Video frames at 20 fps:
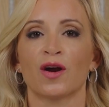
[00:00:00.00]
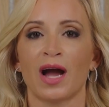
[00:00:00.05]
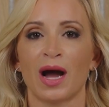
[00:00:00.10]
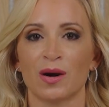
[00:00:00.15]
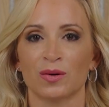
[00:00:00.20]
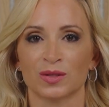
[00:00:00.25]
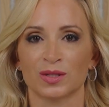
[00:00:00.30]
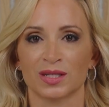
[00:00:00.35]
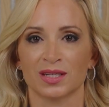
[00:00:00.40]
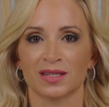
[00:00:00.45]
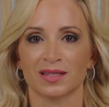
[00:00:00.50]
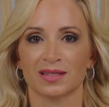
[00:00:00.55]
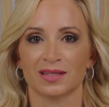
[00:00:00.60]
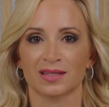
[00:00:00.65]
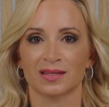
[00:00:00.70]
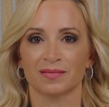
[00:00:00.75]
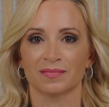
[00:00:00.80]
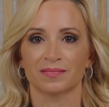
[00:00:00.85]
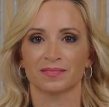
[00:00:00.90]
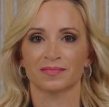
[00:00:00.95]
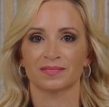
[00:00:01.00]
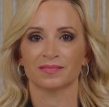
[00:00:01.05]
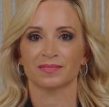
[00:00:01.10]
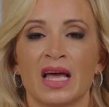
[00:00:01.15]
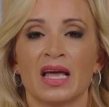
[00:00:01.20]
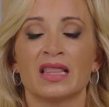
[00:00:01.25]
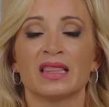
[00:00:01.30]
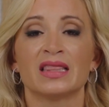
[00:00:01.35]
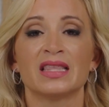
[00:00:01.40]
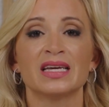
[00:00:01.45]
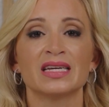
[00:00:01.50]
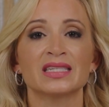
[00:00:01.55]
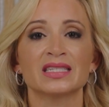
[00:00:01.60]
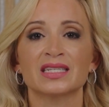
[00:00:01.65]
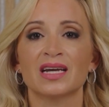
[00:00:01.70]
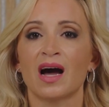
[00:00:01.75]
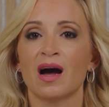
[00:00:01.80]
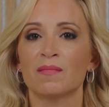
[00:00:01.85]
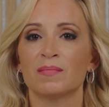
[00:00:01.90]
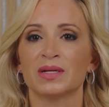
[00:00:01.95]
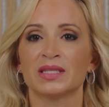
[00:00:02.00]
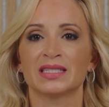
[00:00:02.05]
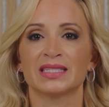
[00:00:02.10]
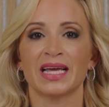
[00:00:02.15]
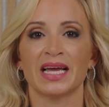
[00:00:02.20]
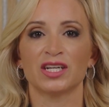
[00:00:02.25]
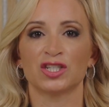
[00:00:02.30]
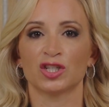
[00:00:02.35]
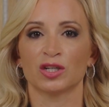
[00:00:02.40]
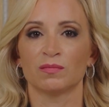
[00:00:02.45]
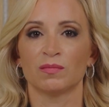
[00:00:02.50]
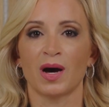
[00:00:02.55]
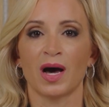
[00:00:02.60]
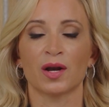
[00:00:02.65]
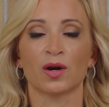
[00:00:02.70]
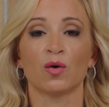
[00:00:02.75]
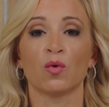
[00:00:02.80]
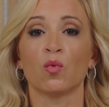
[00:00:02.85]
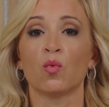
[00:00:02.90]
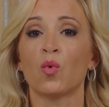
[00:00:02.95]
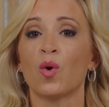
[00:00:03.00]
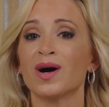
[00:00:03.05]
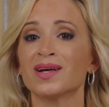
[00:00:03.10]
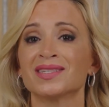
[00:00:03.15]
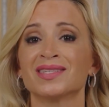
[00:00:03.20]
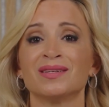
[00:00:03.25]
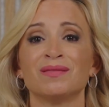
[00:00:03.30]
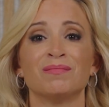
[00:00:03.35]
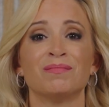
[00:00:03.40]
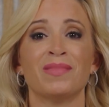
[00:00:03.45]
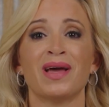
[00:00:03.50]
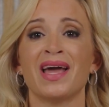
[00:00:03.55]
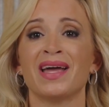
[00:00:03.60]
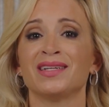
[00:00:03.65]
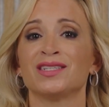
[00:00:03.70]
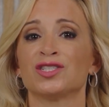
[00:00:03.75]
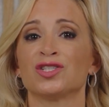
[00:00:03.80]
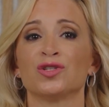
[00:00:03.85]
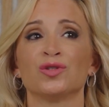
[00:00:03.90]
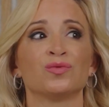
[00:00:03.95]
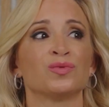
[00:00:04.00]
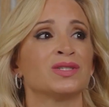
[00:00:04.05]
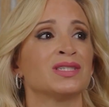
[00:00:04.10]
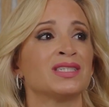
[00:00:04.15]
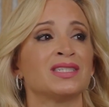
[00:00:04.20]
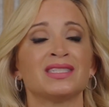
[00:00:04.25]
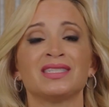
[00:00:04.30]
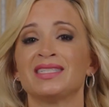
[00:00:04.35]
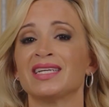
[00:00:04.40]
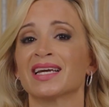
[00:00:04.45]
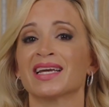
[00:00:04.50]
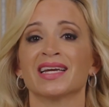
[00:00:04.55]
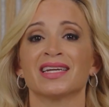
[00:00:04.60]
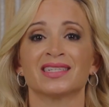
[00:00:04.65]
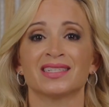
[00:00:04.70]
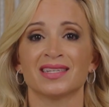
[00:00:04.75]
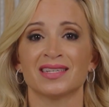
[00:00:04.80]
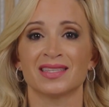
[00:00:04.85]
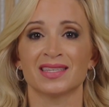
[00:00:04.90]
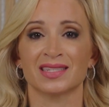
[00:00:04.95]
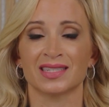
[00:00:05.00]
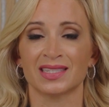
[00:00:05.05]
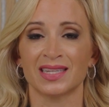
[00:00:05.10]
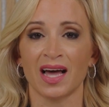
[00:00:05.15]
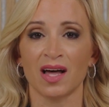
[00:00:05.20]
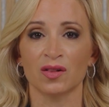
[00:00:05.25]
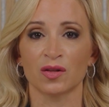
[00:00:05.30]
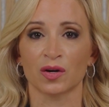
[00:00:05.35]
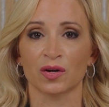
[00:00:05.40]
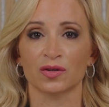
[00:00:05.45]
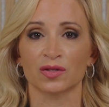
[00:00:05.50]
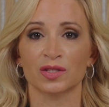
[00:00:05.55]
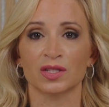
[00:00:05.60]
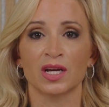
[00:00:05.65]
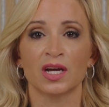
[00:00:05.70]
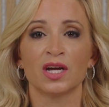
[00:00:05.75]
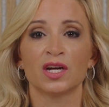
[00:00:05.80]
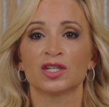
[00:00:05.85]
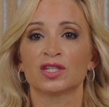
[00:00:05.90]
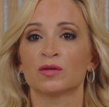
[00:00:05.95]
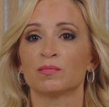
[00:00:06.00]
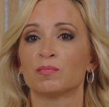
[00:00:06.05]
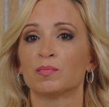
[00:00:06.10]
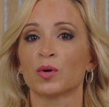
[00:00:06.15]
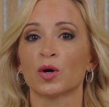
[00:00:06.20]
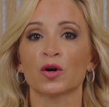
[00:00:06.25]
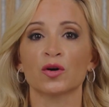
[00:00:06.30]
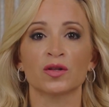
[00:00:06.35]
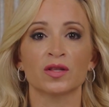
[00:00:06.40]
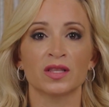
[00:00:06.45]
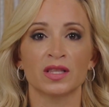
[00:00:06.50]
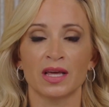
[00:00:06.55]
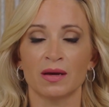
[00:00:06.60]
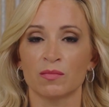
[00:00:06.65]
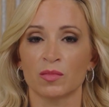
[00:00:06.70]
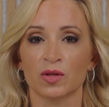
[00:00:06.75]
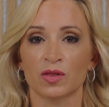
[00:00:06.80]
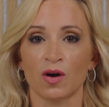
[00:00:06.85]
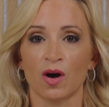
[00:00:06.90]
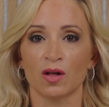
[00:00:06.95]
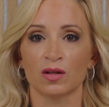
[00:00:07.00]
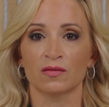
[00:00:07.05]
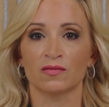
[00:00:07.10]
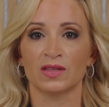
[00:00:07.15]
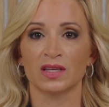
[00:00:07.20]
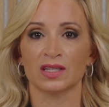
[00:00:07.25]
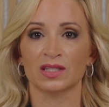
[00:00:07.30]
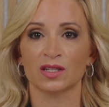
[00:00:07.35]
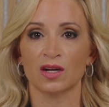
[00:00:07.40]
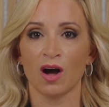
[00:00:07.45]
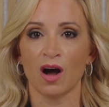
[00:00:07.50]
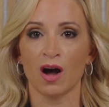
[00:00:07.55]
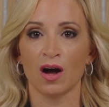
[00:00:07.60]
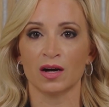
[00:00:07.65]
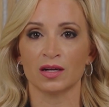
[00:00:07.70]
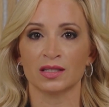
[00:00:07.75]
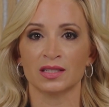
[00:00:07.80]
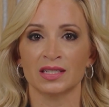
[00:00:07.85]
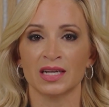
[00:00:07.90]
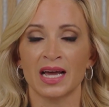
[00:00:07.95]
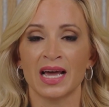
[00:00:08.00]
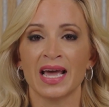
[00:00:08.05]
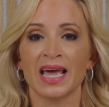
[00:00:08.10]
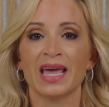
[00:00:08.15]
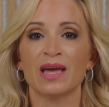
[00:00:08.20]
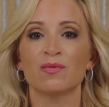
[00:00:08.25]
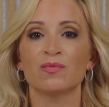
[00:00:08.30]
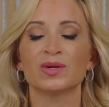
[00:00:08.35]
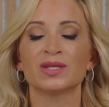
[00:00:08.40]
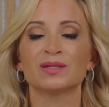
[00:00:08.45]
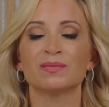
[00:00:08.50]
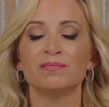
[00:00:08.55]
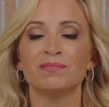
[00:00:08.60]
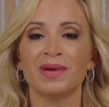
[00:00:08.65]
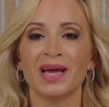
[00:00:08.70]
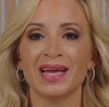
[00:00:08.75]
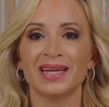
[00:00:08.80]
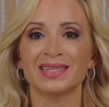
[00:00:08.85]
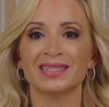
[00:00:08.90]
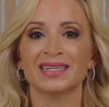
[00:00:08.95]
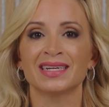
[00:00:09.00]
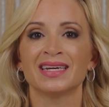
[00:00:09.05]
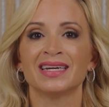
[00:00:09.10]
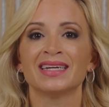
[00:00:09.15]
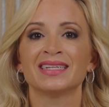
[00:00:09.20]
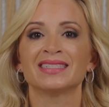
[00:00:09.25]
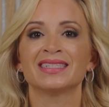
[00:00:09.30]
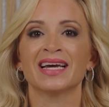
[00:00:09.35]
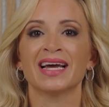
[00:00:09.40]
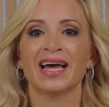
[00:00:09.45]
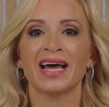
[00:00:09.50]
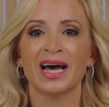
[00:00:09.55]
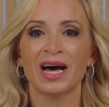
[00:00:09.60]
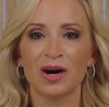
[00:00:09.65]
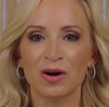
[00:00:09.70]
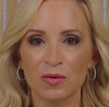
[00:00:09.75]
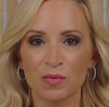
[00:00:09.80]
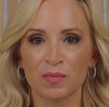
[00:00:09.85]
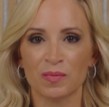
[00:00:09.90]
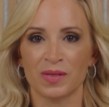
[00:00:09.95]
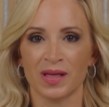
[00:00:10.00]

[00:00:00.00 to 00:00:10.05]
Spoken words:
houses. This compensation model wasn't meant to stick it to the sellers, to burden them with all of these costs. It was meant to help